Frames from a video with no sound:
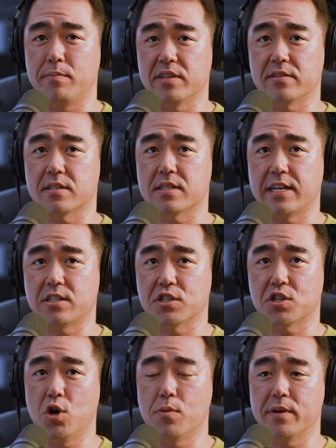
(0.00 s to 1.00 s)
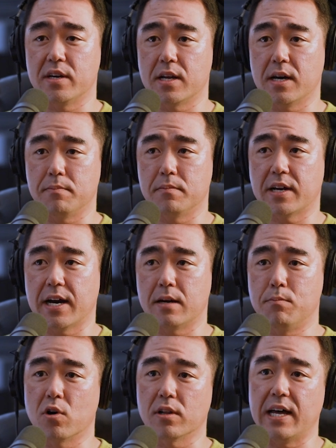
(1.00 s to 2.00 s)
business, that just opened up kind of
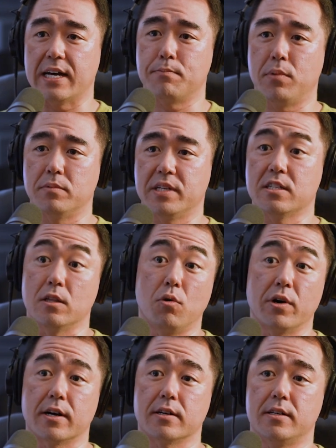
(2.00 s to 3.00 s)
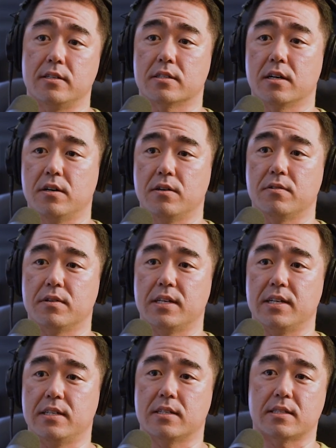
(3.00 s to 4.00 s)
more light bulbs. He's a lawyer, and so
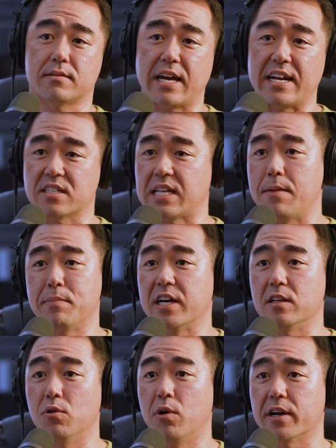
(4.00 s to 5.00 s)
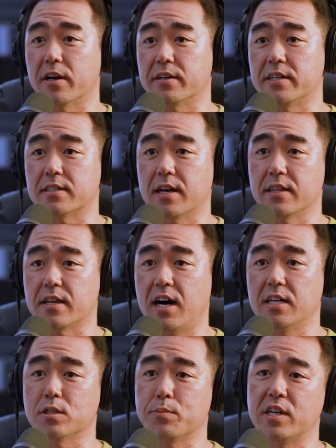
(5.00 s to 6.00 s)
he's kind of stopped being a lawyer and he's gone the
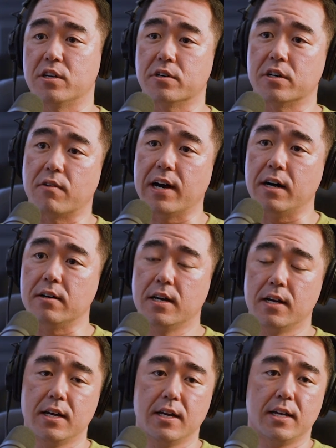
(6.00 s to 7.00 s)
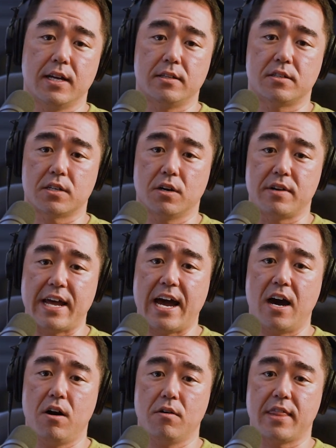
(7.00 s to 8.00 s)
entrepreneurial route. And so
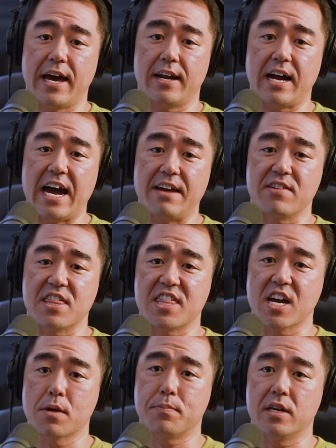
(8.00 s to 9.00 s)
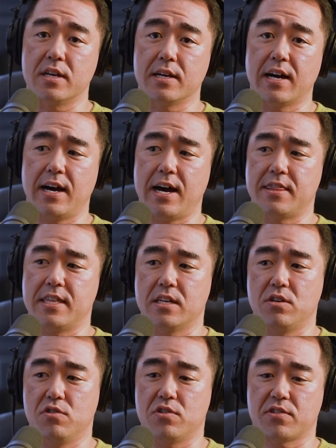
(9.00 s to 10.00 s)
now that IV therapy, I think
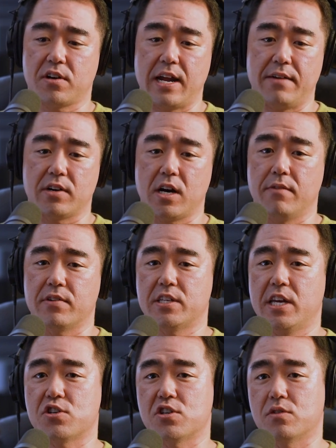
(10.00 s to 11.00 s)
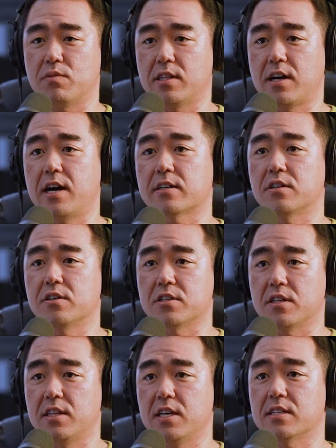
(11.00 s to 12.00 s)
you just start having conversations with doctors
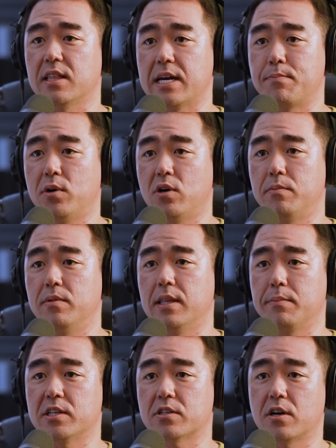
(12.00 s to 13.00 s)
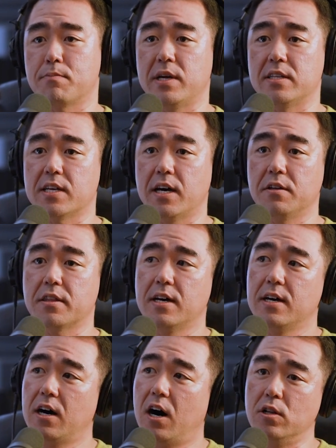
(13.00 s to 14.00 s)
and this light bulb. Let me start Men's Health
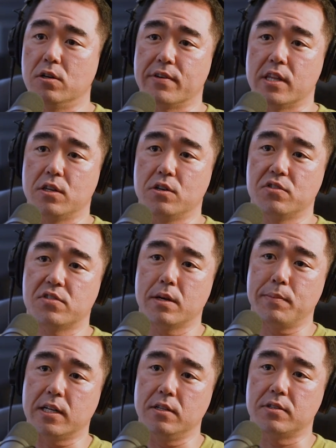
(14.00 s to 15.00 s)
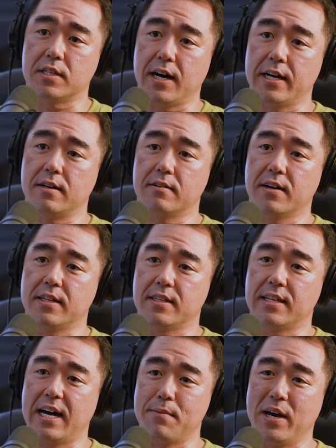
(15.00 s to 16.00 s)
all over the news. Semaglutide, right? The
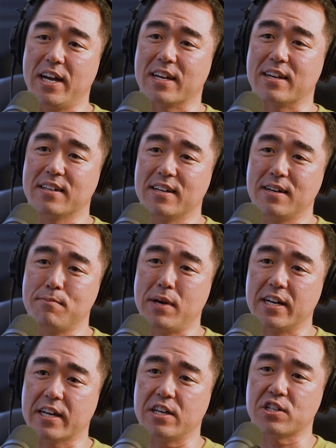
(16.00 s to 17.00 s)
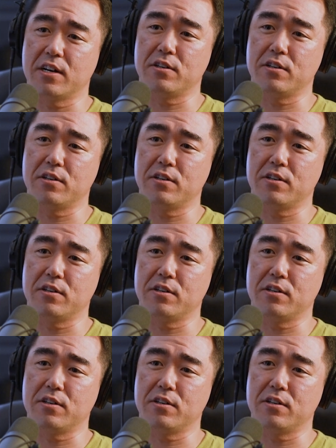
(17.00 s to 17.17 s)
diabetic uh, medication. I